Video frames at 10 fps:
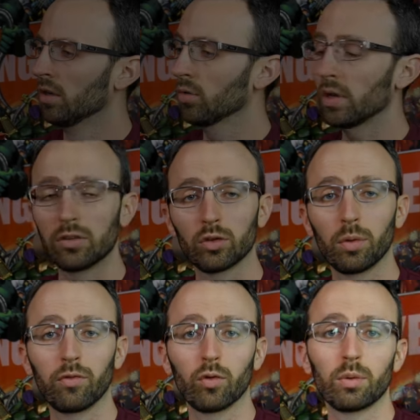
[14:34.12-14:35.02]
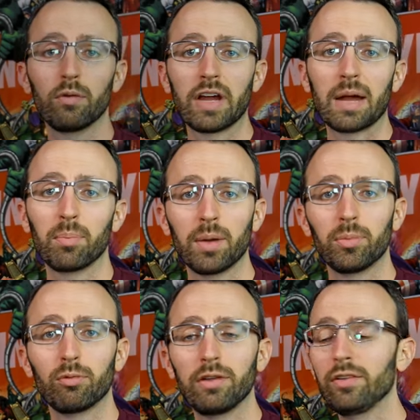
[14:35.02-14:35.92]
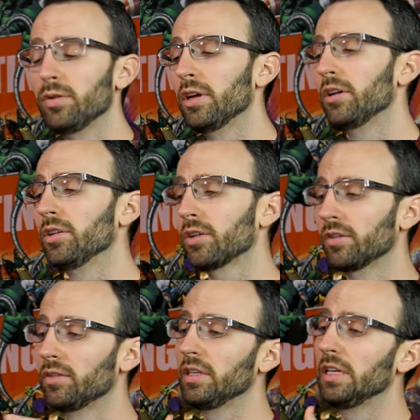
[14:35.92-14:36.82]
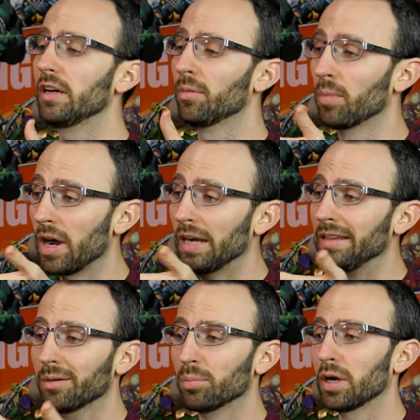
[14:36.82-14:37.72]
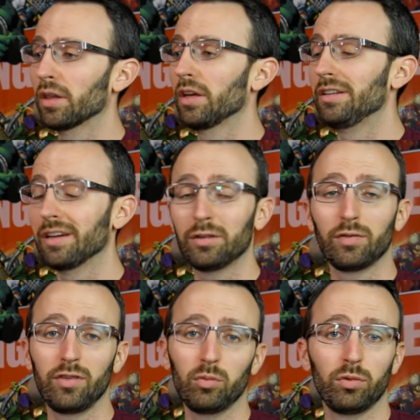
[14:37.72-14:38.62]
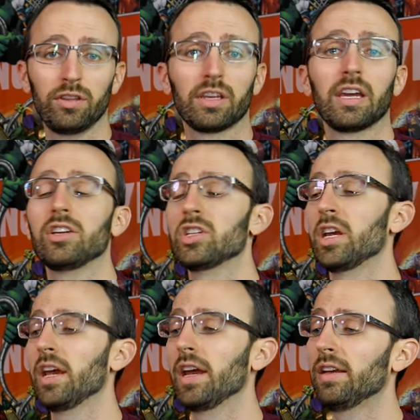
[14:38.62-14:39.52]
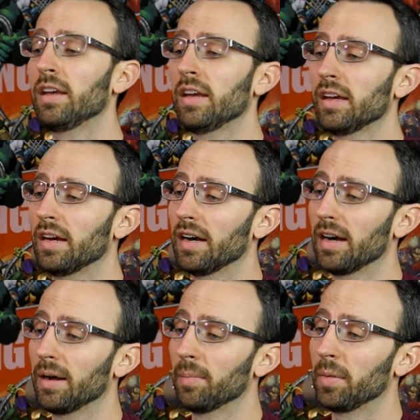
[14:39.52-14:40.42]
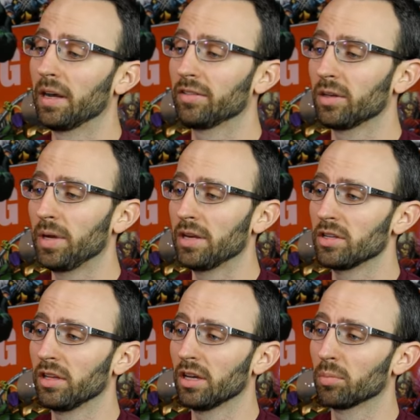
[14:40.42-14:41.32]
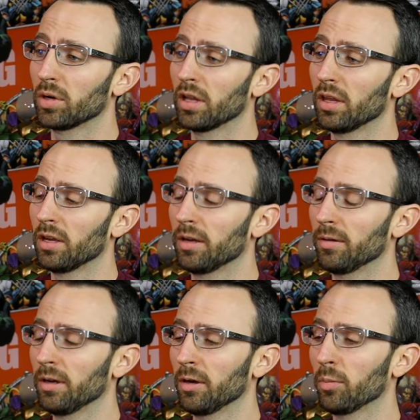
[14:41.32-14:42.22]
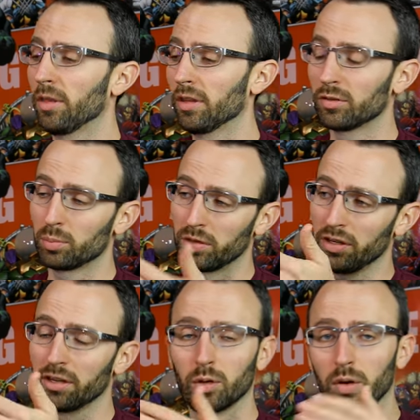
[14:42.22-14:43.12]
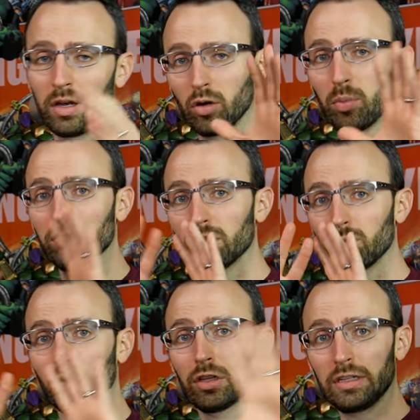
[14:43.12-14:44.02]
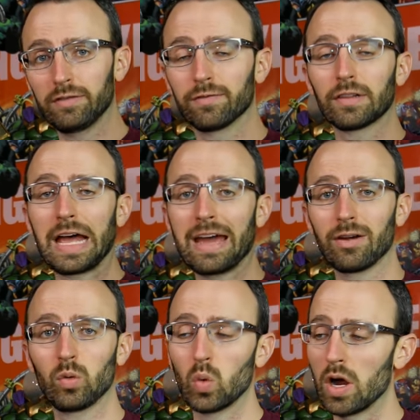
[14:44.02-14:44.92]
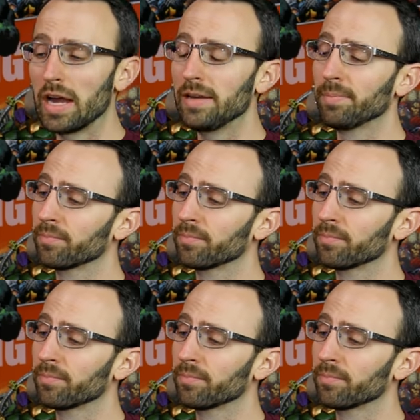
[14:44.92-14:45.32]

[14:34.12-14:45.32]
Okay, so before we wrap up the review here, you can see on mine, the umbrella does fit with the geisha head. But as I mentioned, the umbrella, this particular one opens up really flat and wide.